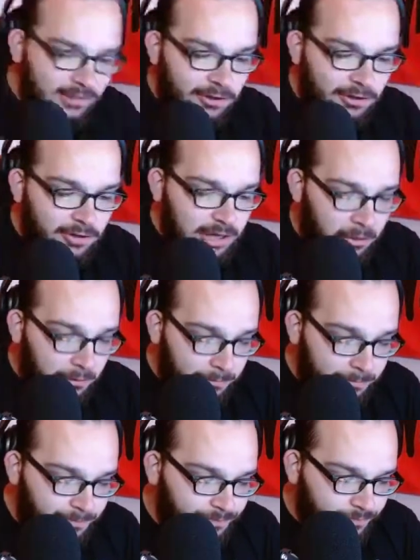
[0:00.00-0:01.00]
their
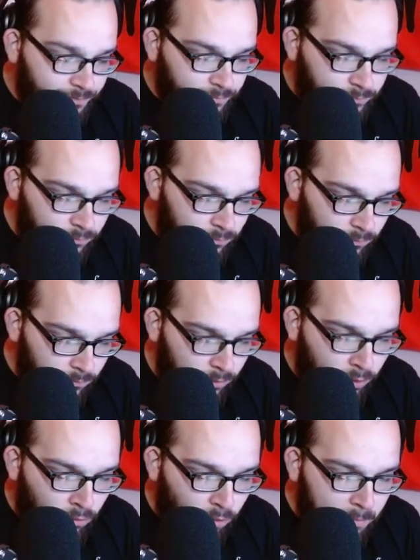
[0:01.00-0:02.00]
deal,
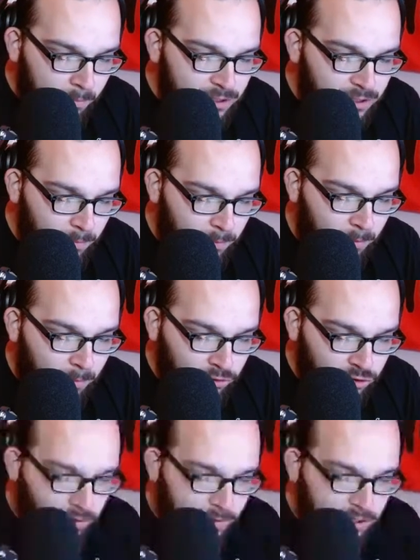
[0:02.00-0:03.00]
one major
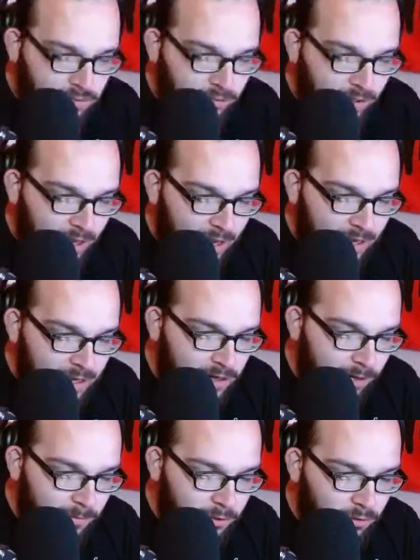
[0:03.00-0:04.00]
proposal between
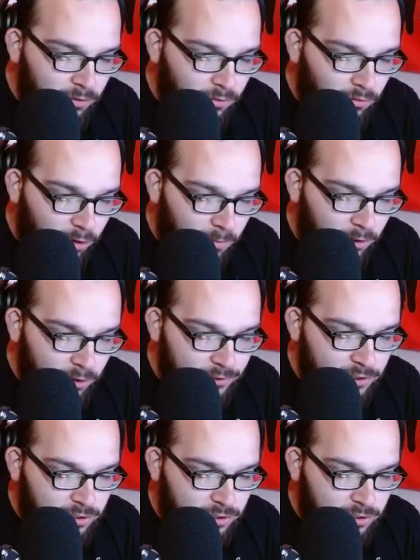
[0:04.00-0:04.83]
AEW and Warner Bros.